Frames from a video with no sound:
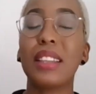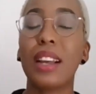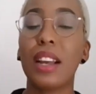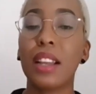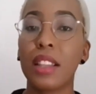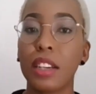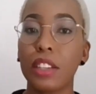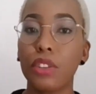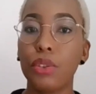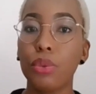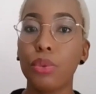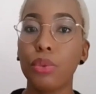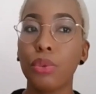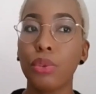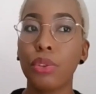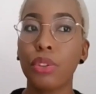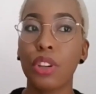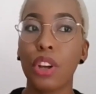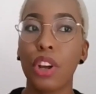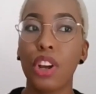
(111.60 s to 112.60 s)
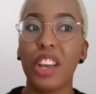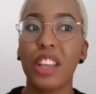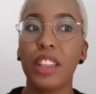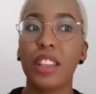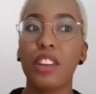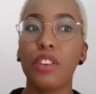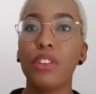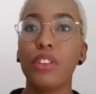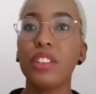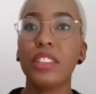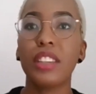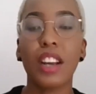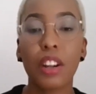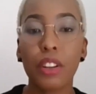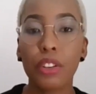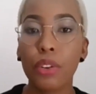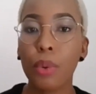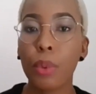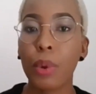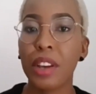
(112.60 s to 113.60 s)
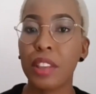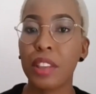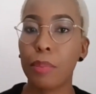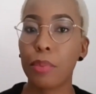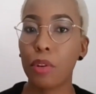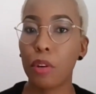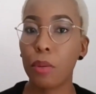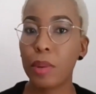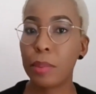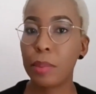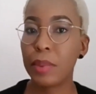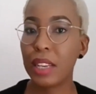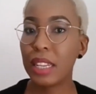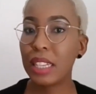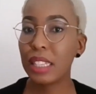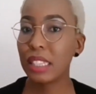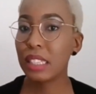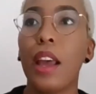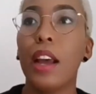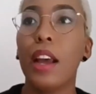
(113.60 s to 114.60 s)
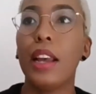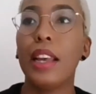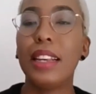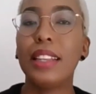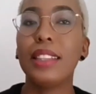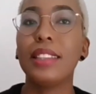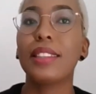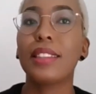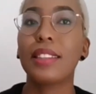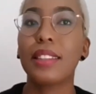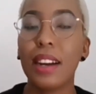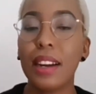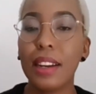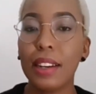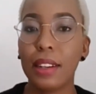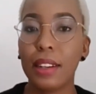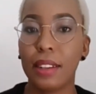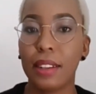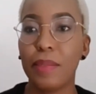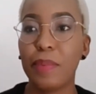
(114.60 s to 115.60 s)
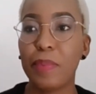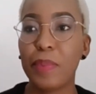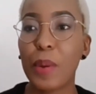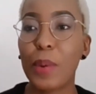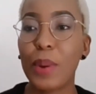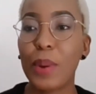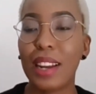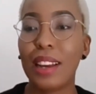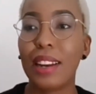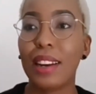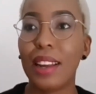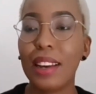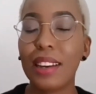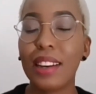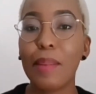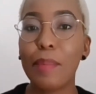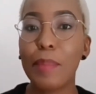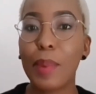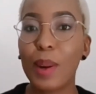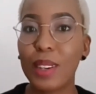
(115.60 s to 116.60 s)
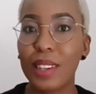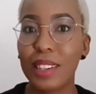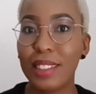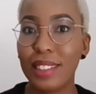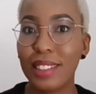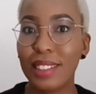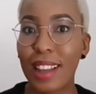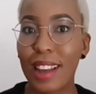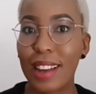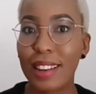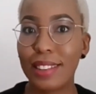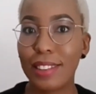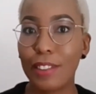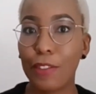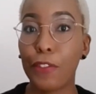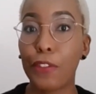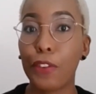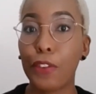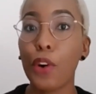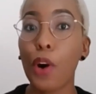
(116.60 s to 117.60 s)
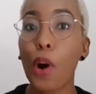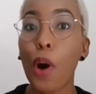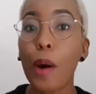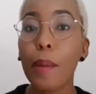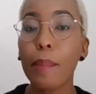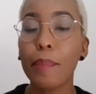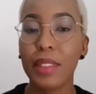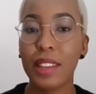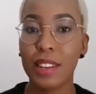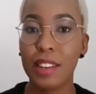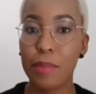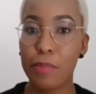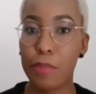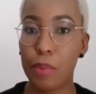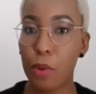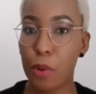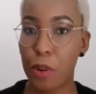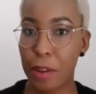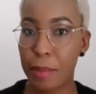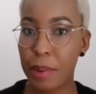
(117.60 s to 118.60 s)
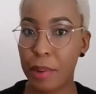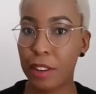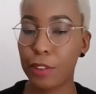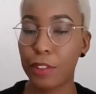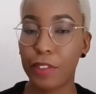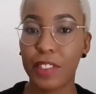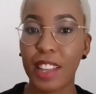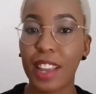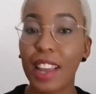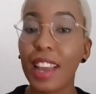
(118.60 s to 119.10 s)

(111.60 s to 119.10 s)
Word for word: other tools they don't tell you where the problem is. Instana, what I like about it is that from the deployment of the